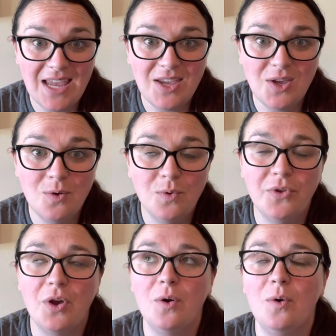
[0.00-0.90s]
you will
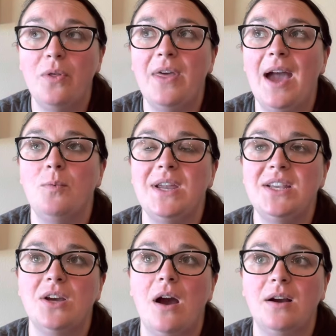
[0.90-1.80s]
know that we
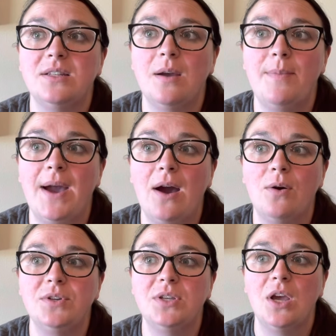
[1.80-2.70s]
talked
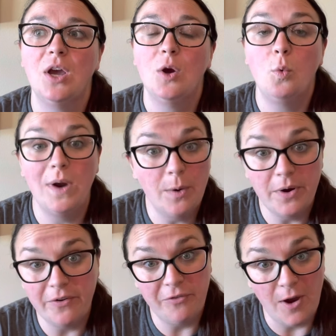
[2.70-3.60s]
about where
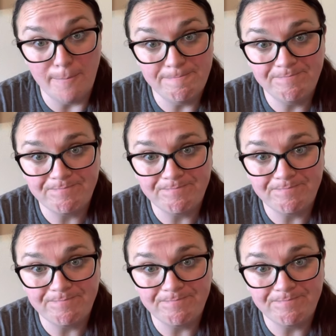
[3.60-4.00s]
we're from.